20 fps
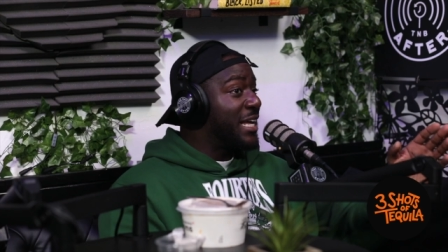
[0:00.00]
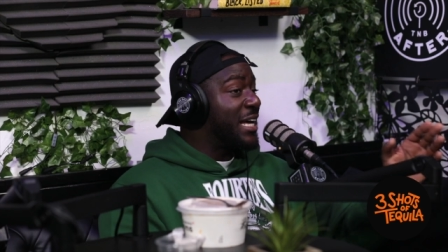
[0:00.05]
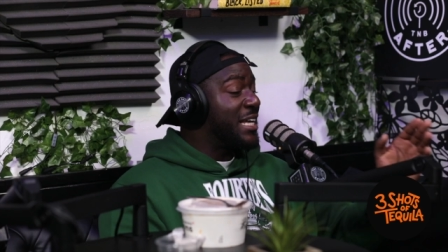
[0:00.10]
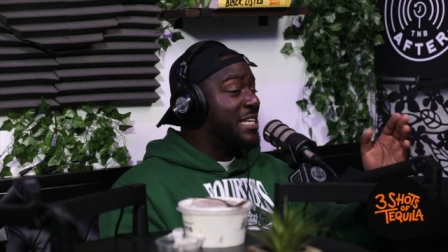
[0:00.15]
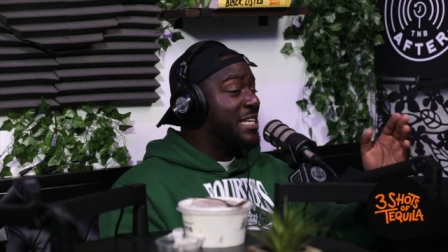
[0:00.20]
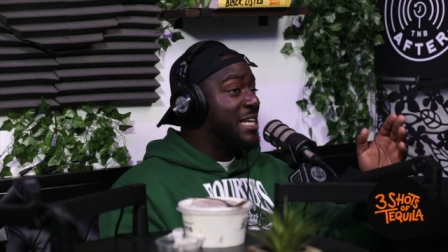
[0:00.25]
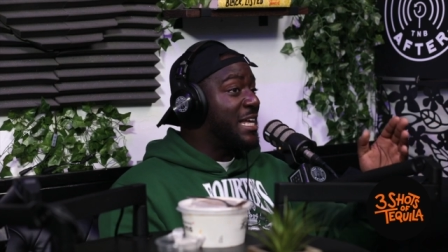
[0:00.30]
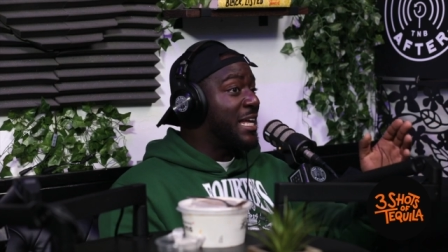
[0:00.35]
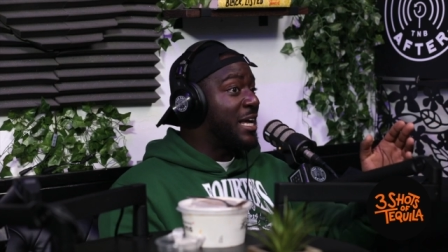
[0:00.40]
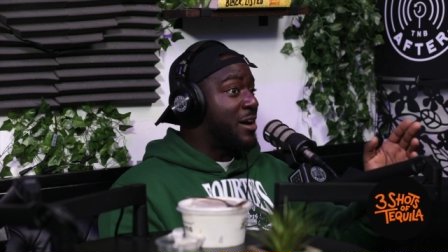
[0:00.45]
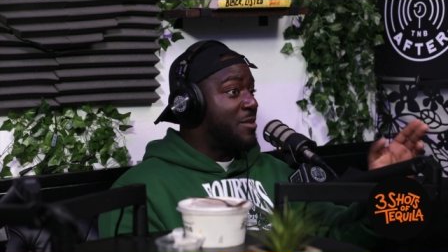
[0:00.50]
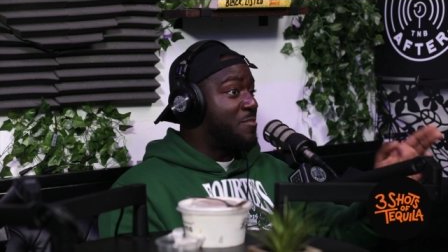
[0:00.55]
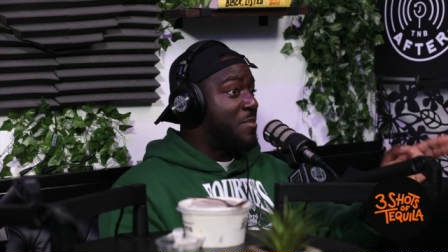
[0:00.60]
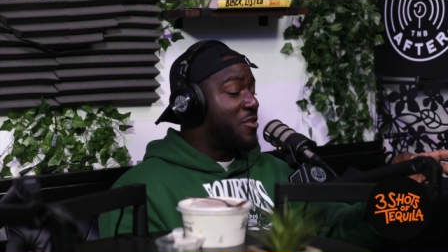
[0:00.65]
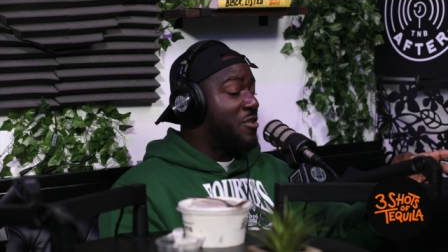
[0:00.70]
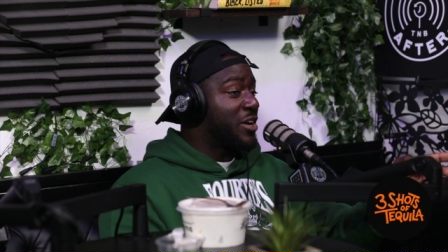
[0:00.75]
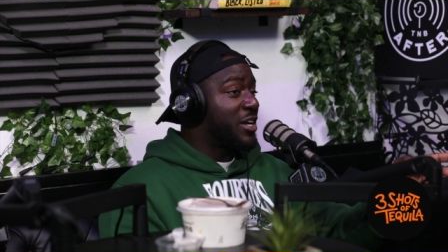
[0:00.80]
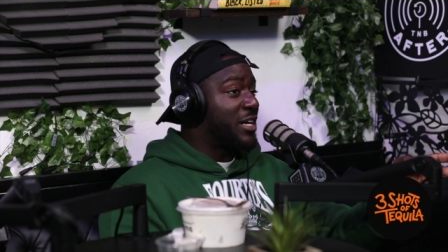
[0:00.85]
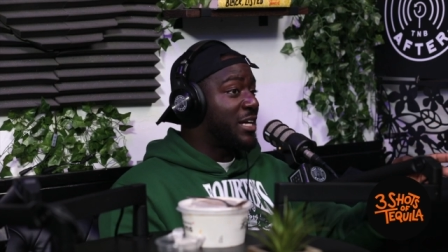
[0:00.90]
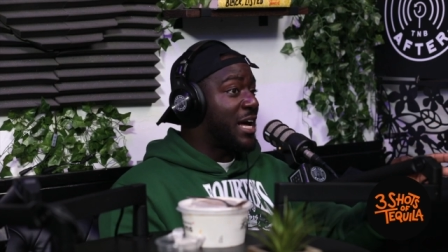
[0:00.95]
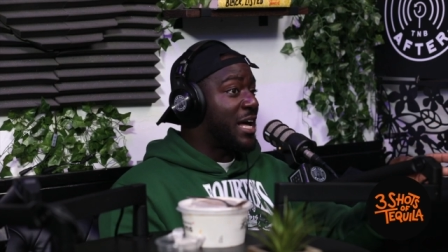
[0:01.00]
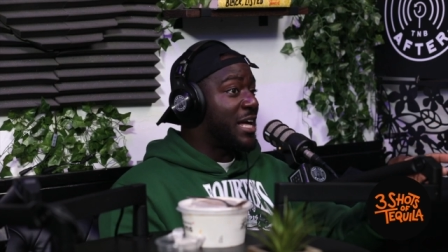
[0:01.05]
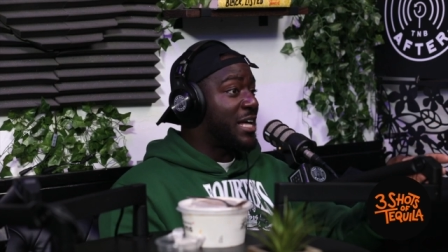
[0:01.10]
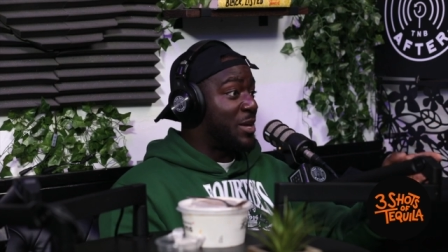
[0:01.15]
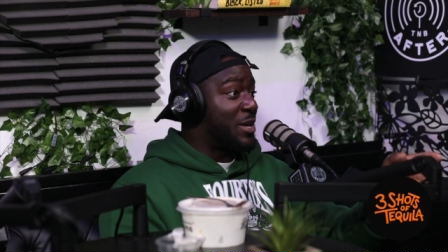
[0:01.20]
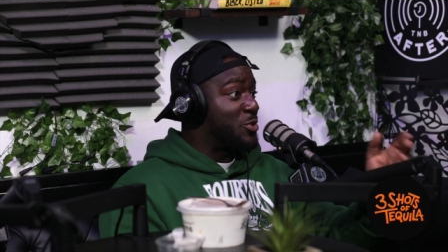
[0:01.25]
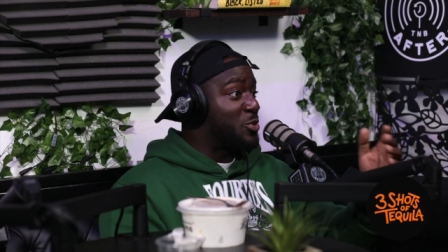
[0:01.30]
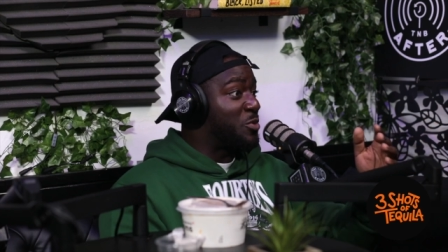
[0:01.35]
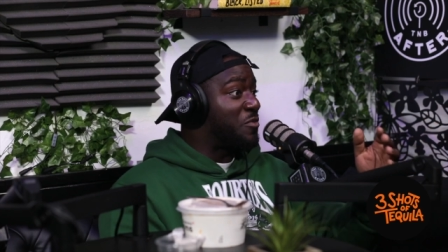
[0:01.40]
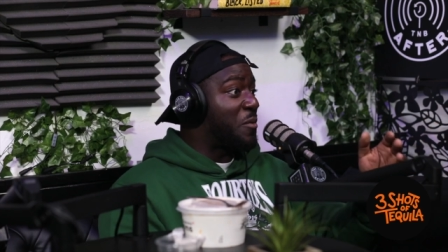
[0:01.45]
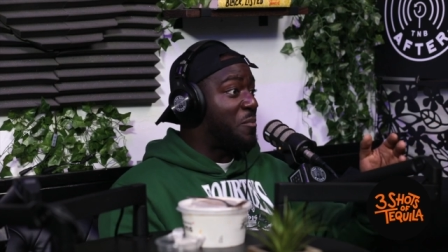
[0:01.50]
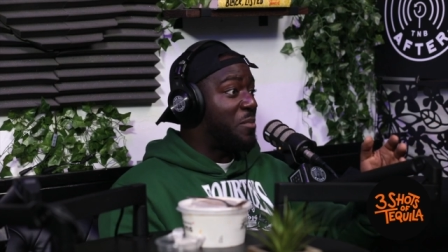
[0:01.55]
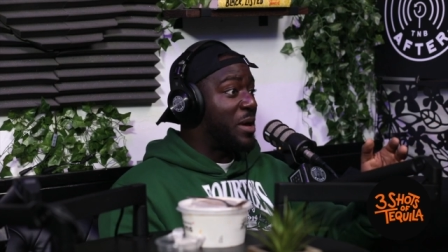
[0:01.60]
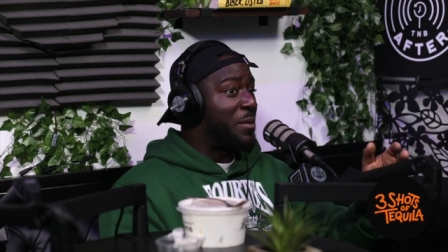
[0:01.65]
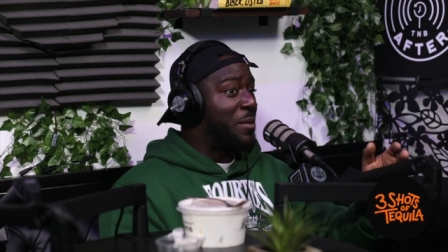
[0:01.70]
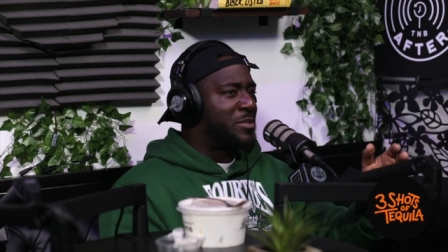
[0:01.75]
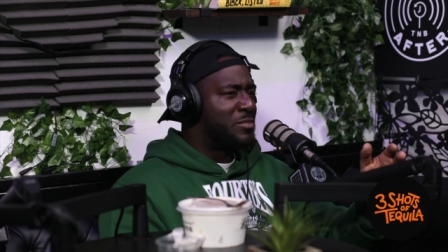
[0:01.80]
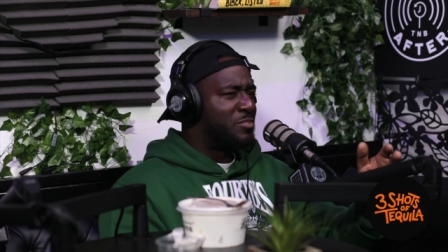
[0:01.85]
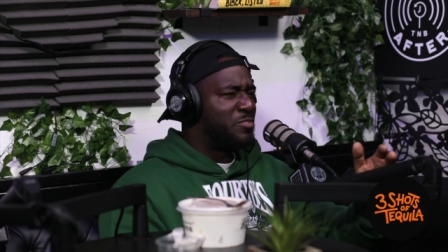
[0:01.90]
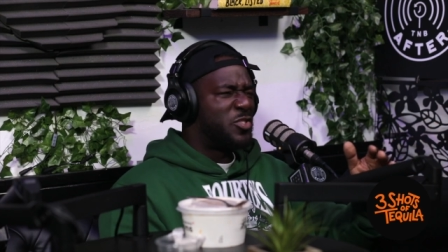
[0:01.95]
yeah, he, American guy. He was with a
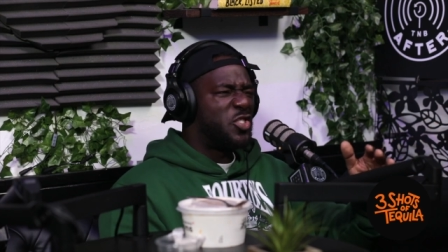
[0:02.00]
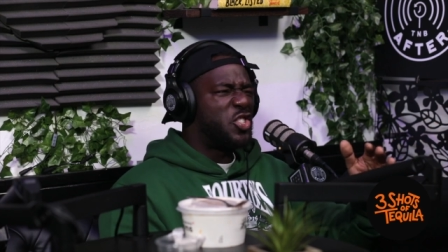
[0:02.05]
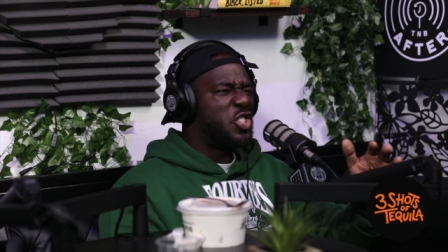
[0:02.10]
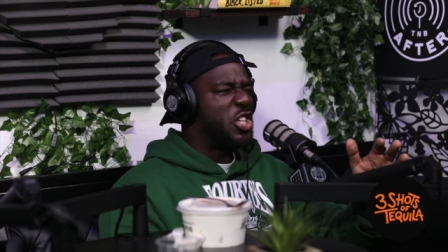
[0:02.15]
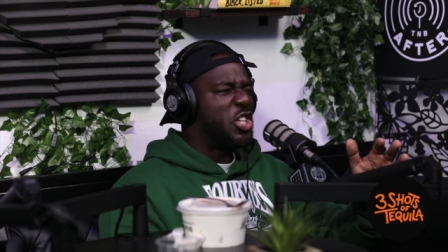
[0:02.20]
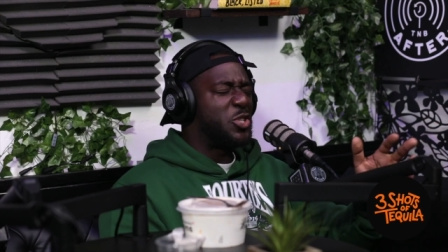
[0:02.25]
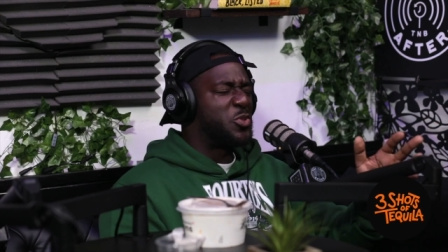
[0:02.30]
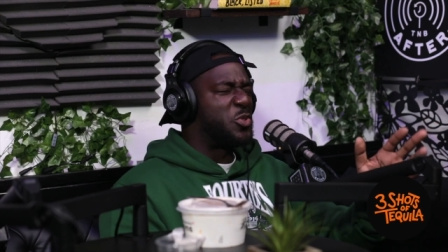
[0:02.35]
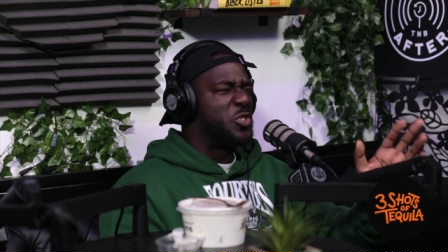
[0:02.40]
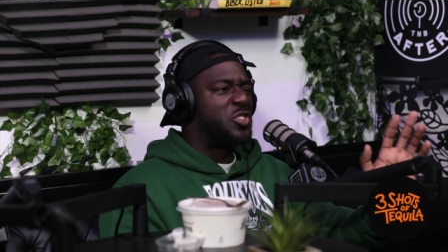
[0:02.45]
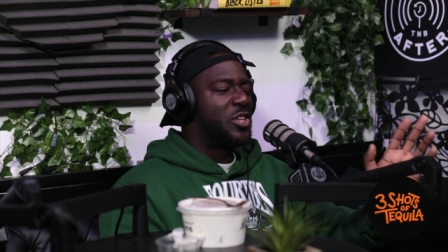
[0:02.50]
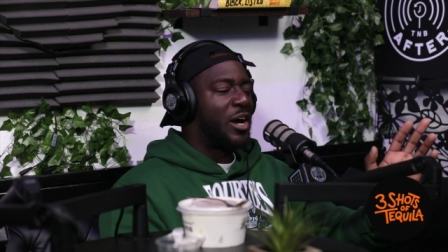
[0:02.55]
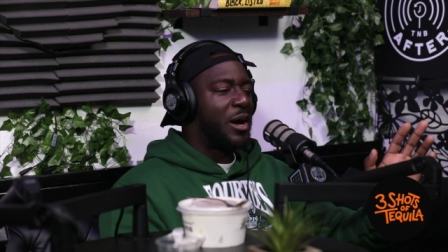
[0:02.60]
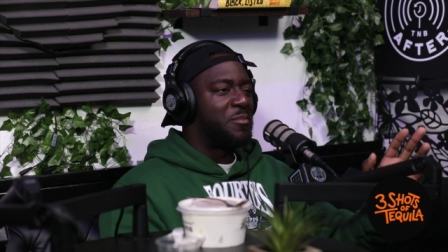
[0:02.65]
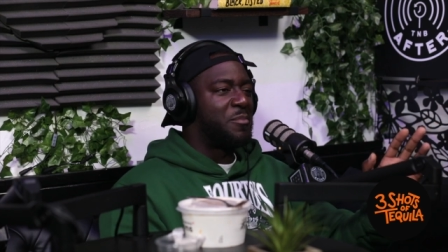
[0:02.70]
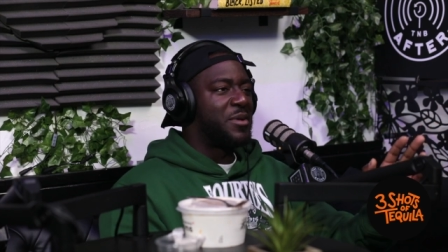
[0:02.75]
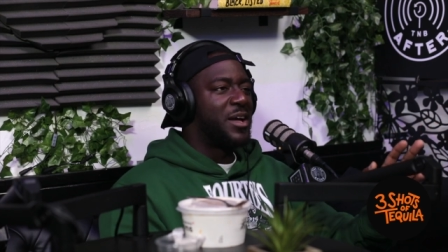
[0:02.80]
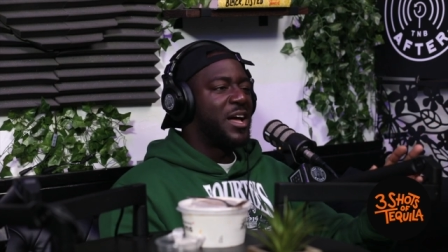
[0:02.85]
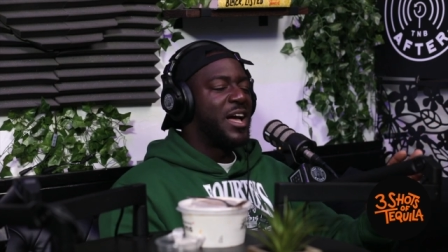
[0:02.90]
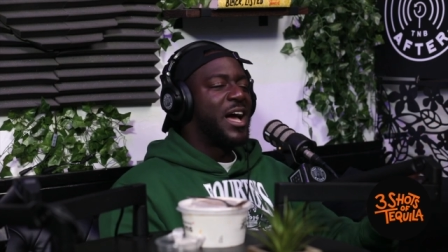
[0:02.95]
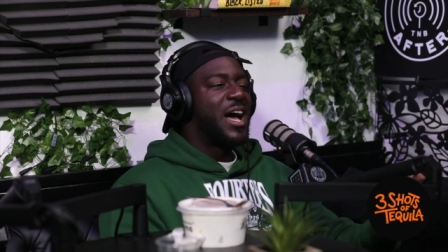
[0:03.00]
babes. Cheeks was dumb.